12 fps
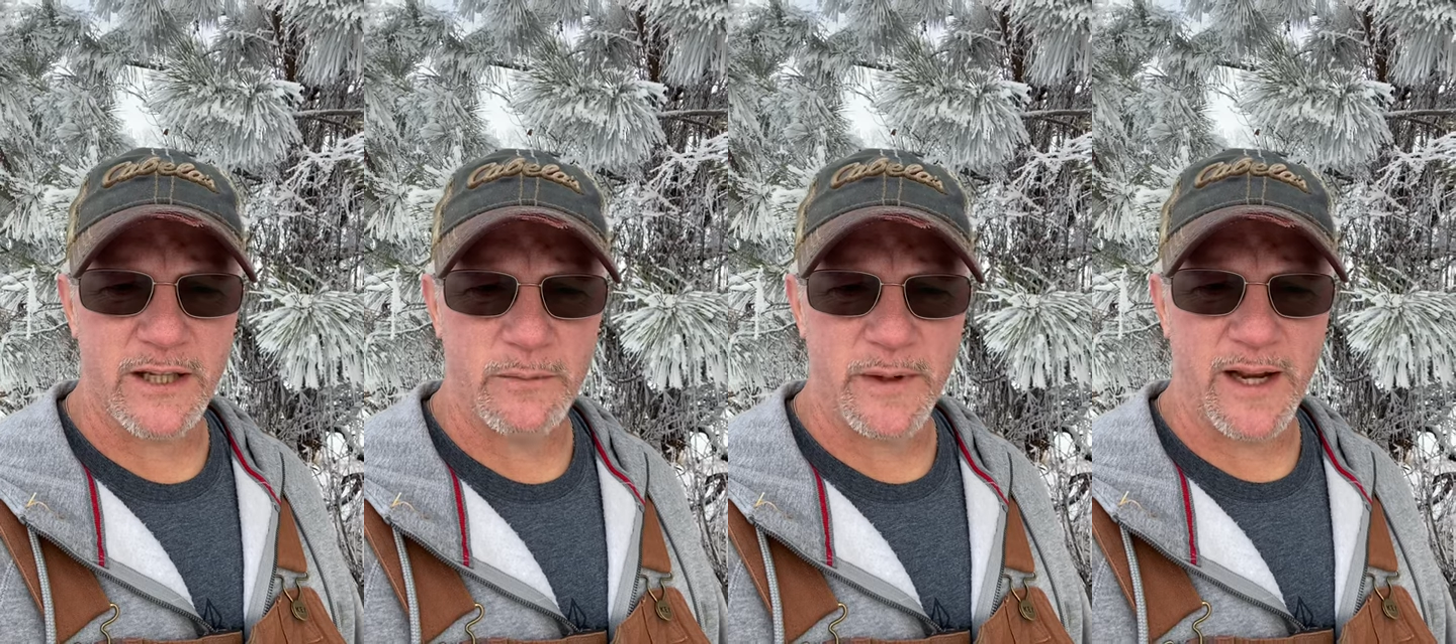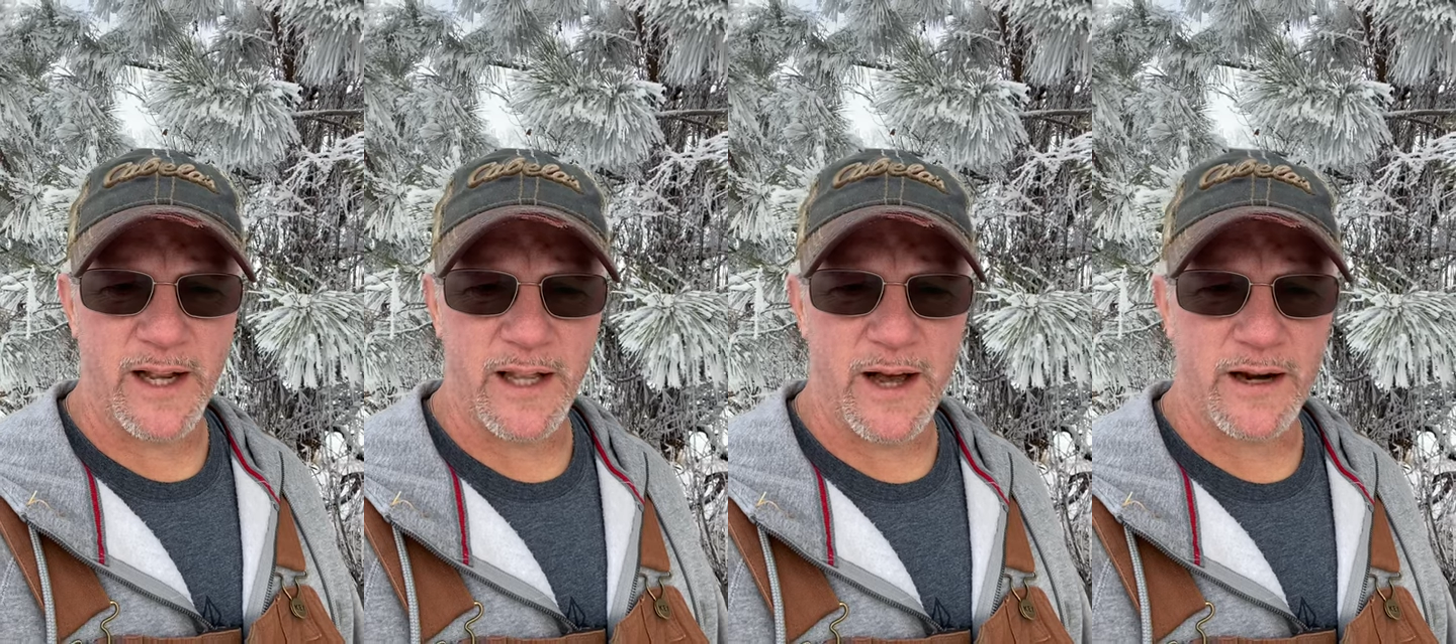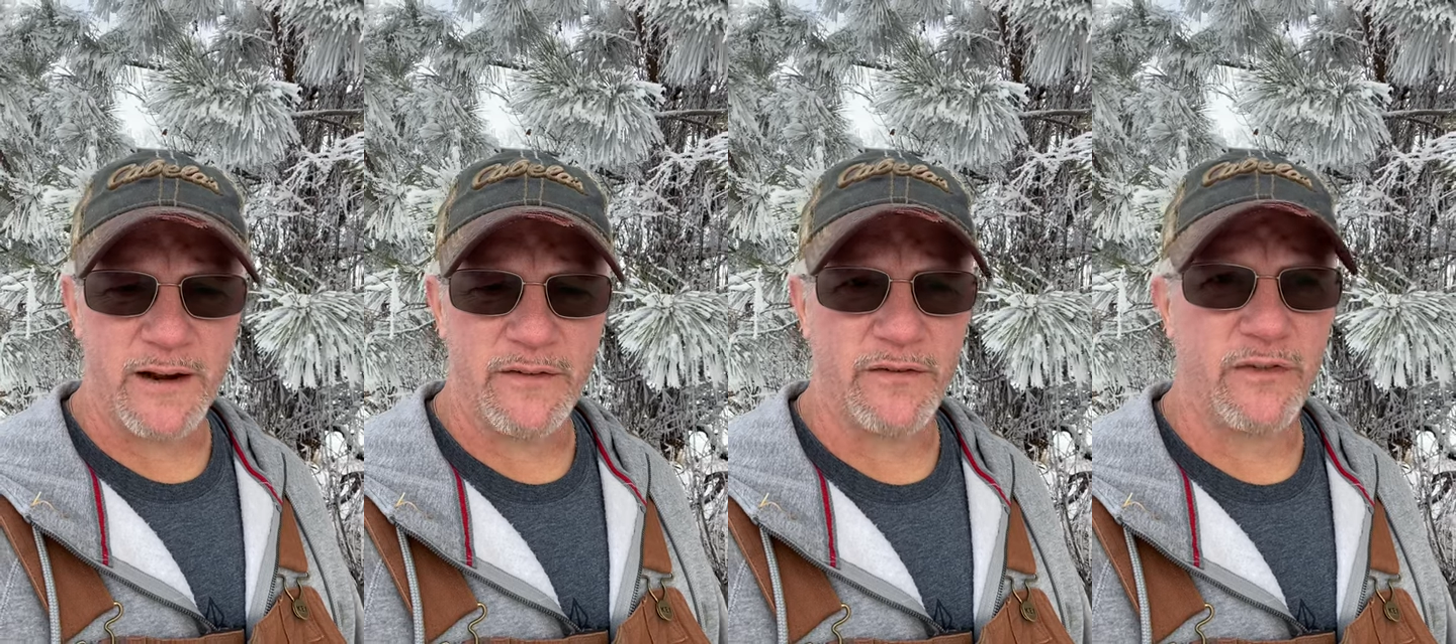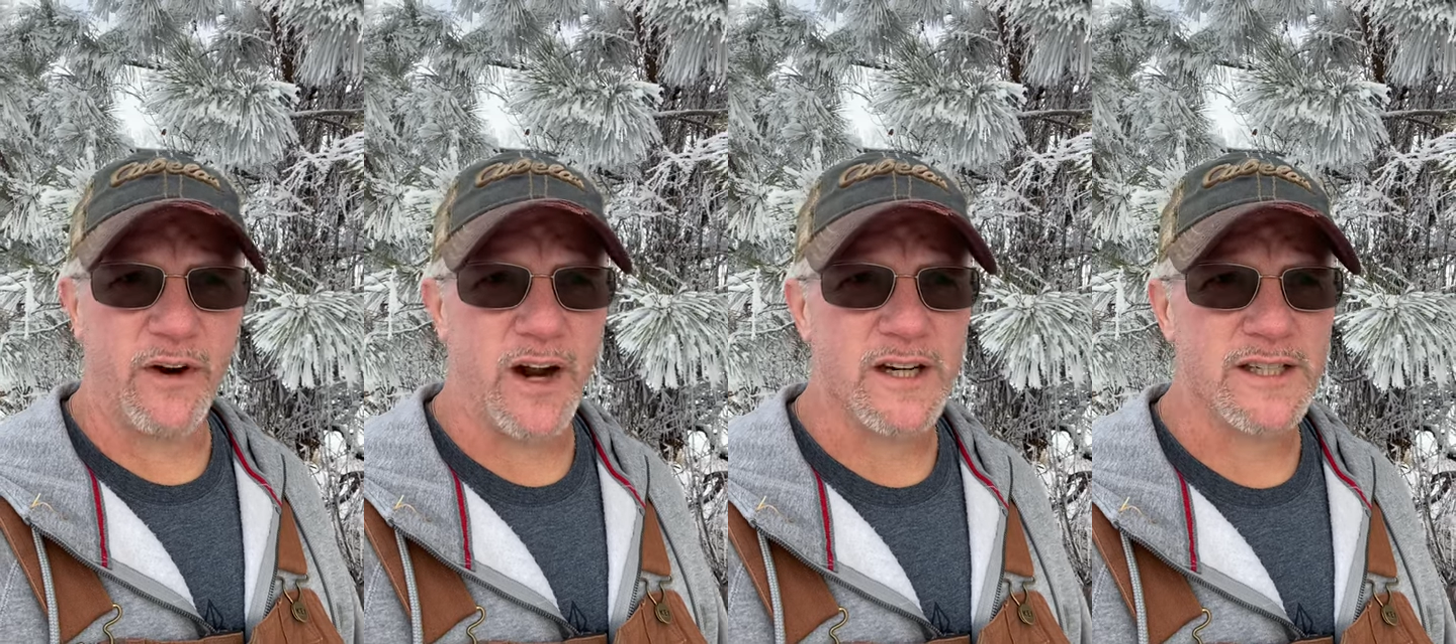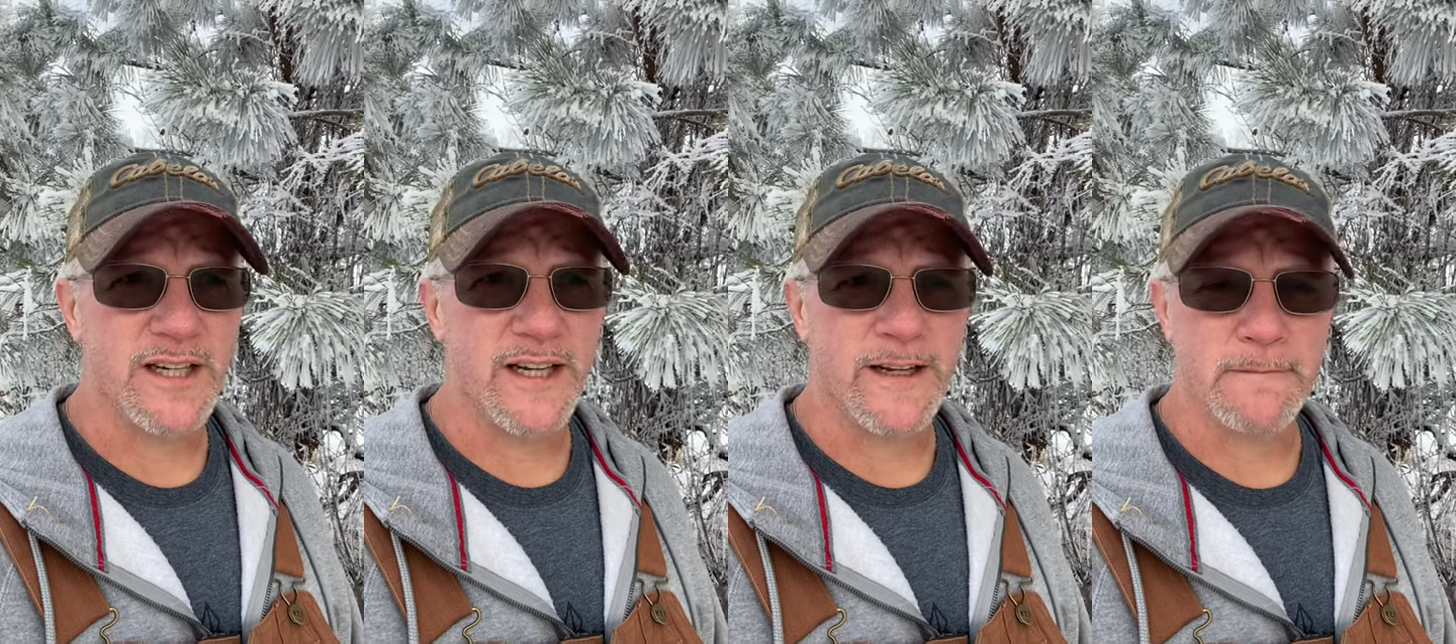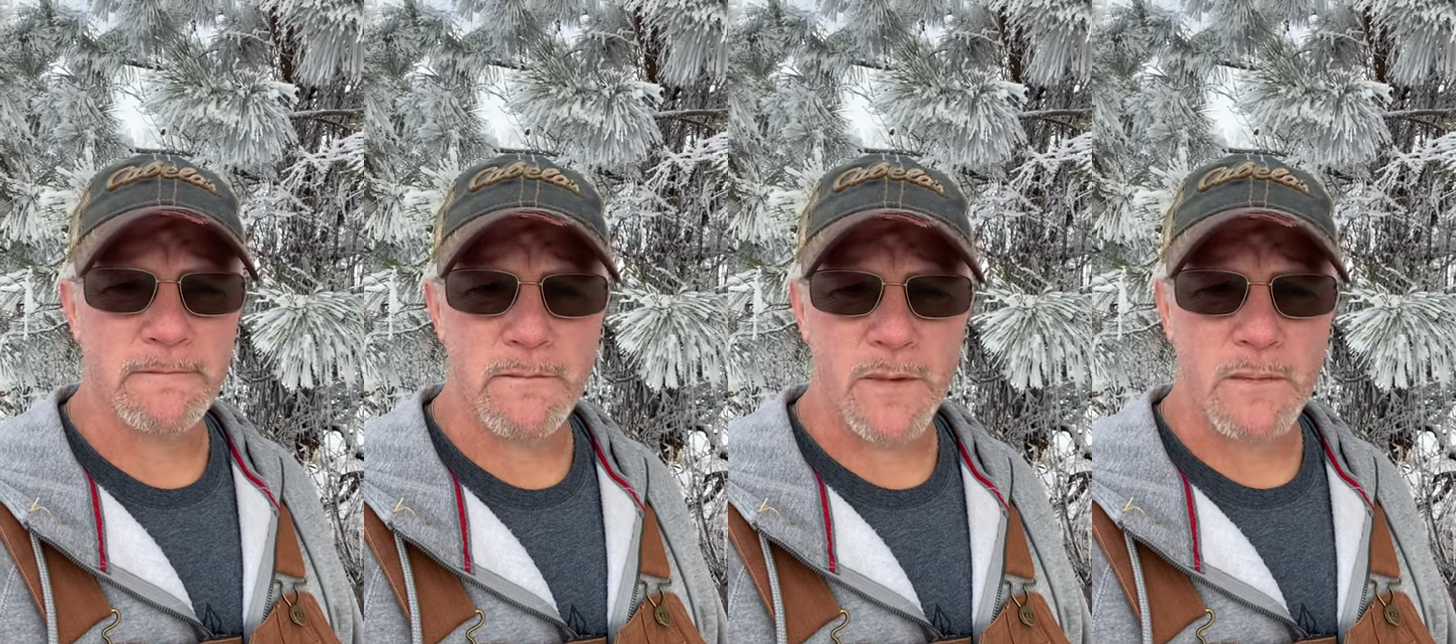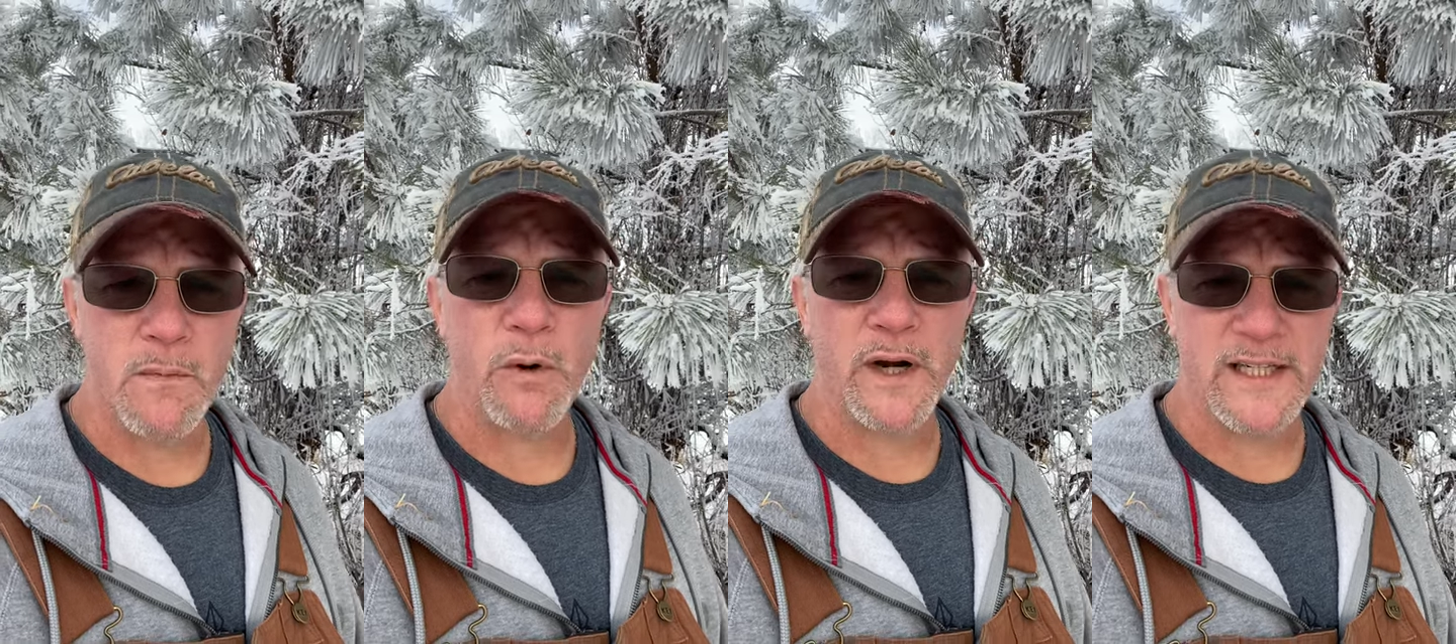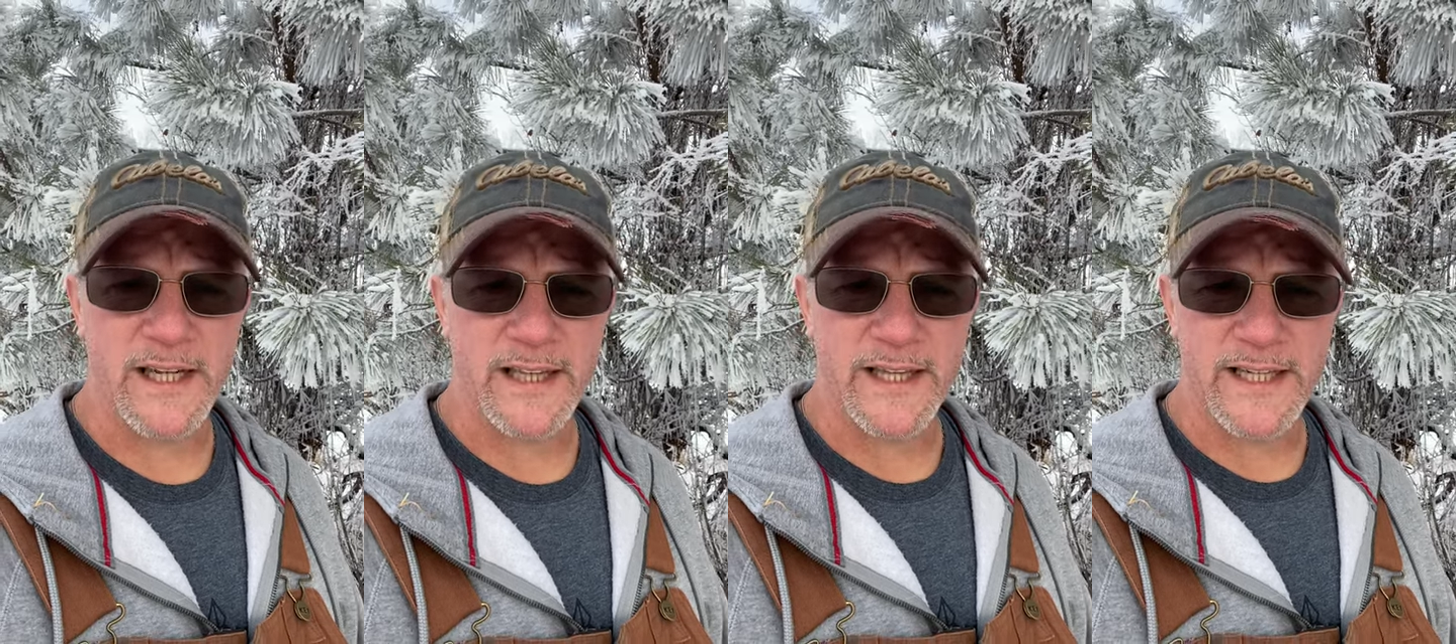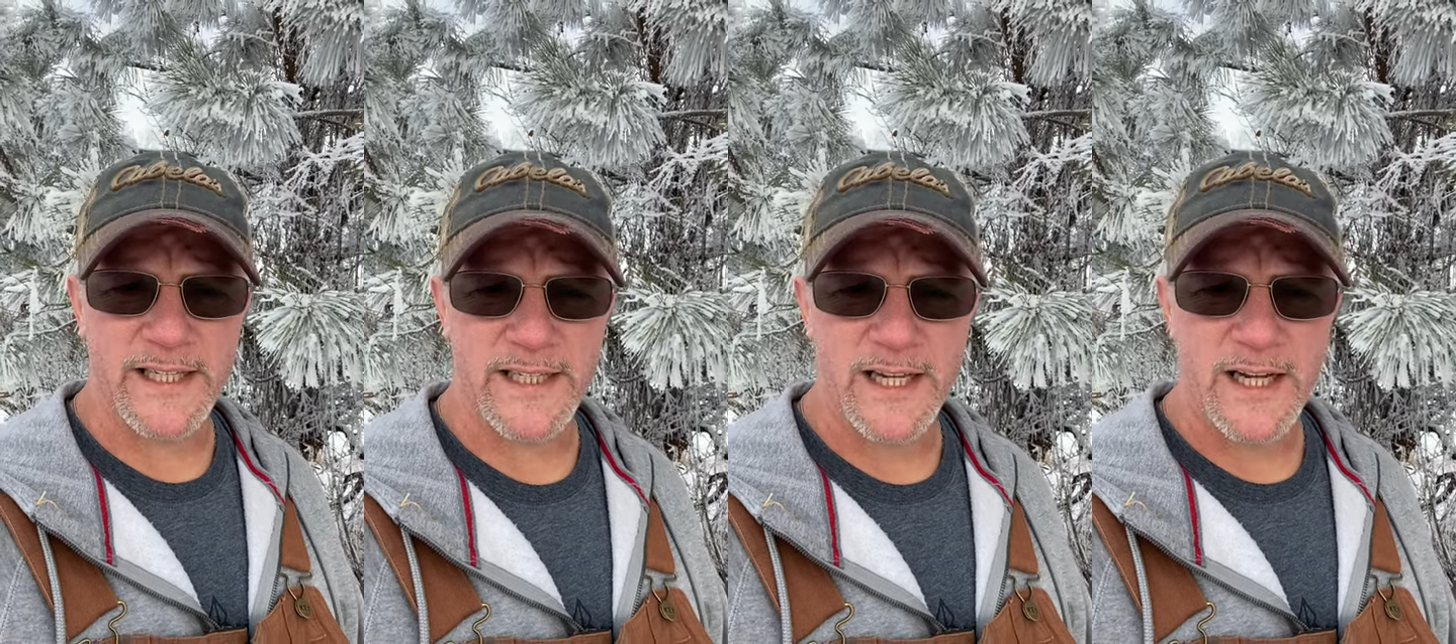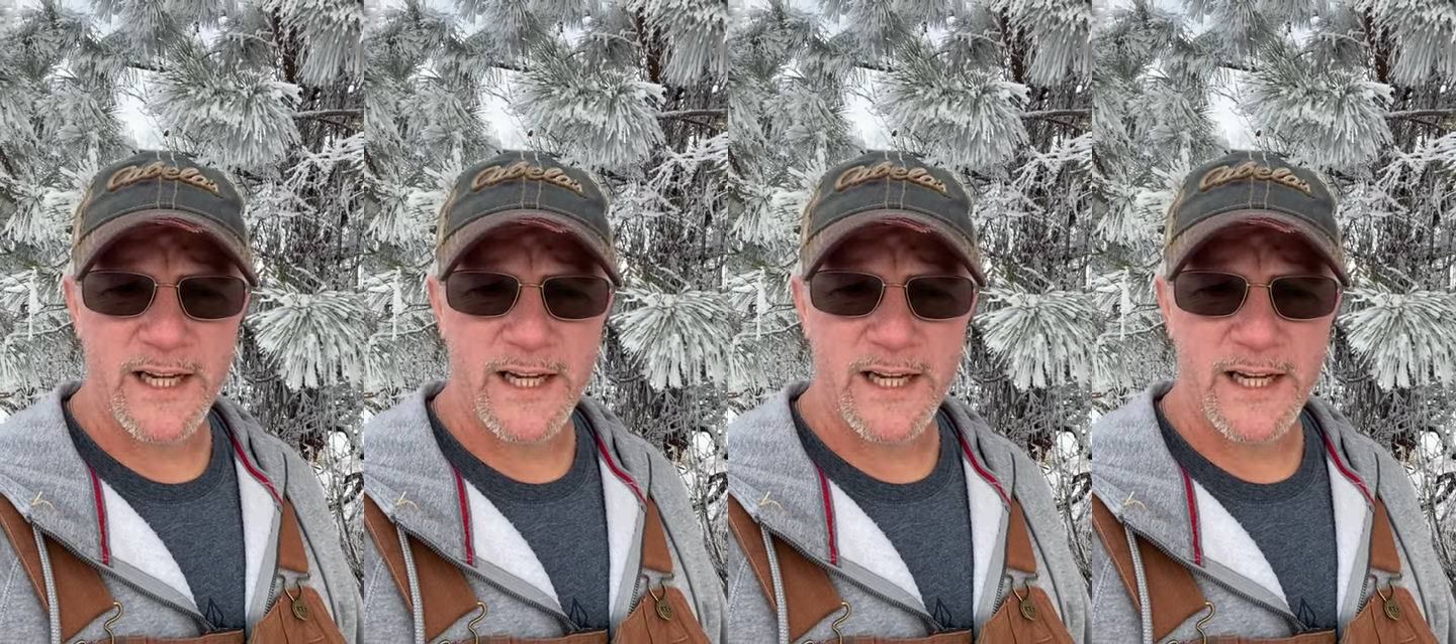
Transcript: and we get a lot of frosty mornings like this.